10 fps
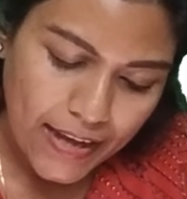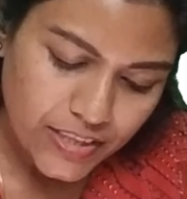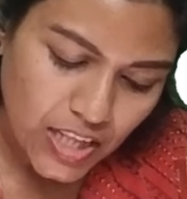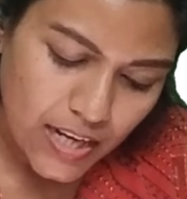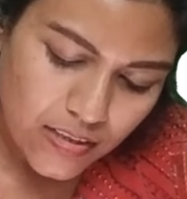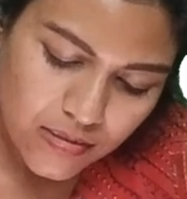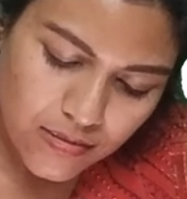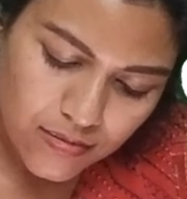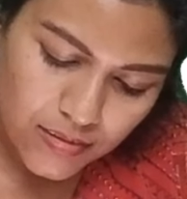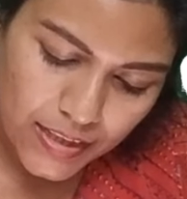Channels
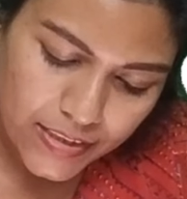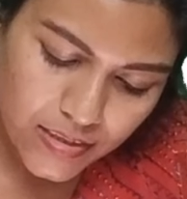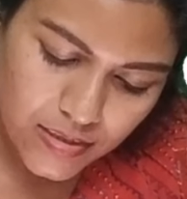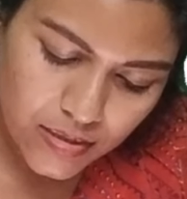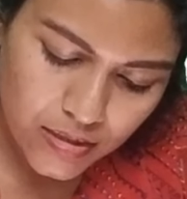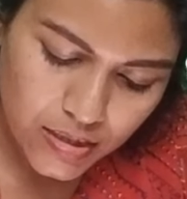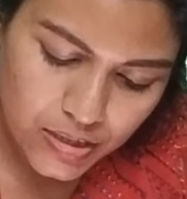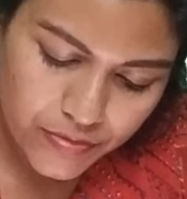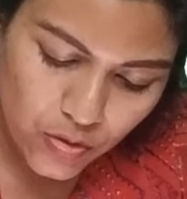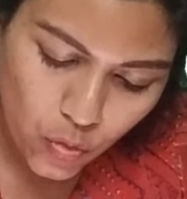like
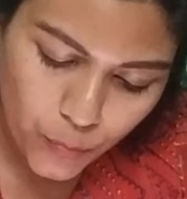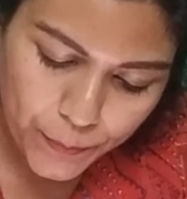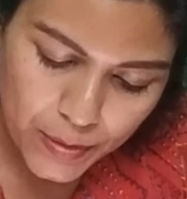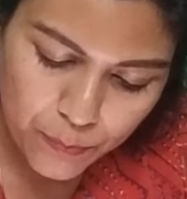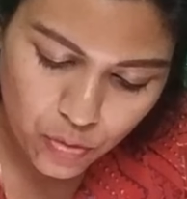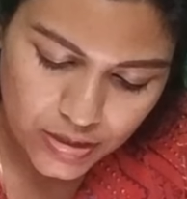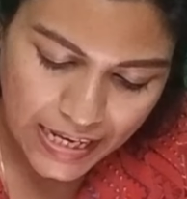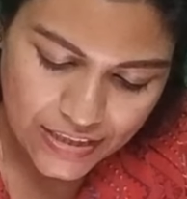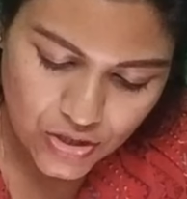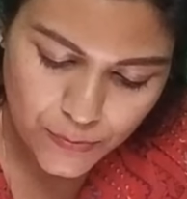it will open
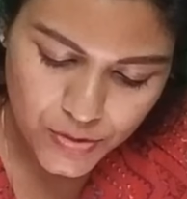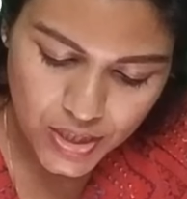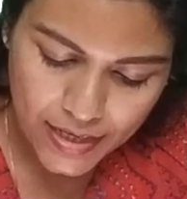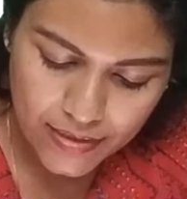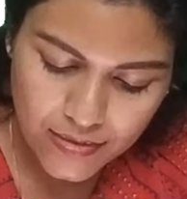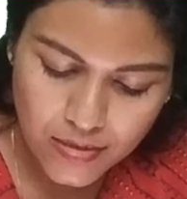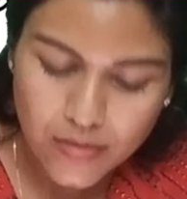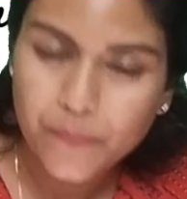potassium channels.